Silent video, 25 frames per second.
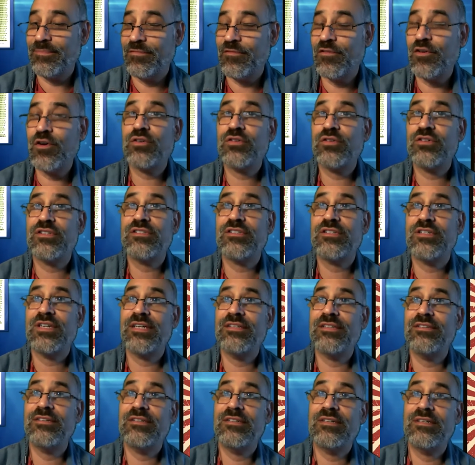focused
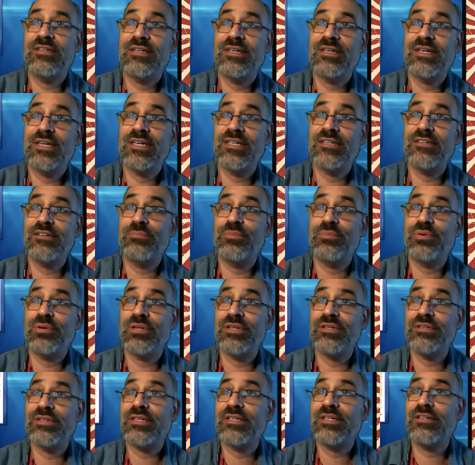on other
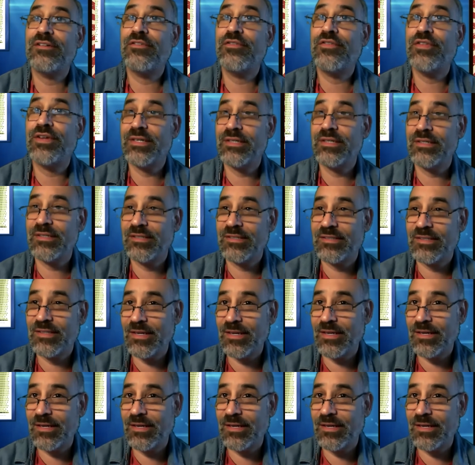political things,